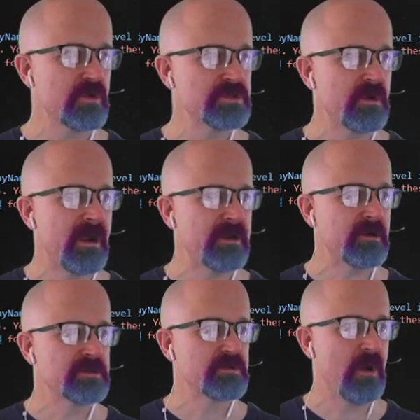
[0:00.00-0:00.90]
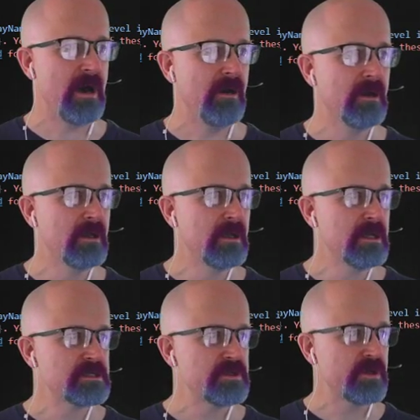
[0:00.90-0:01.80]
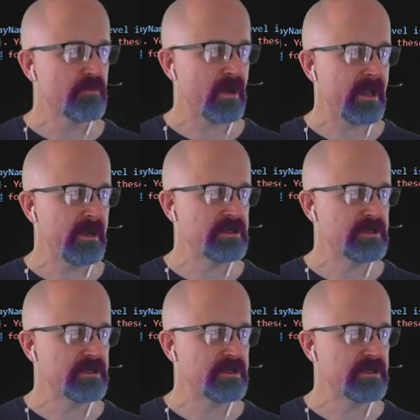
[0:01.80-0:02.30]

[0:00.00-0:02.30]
are out here as well. So you can bring out a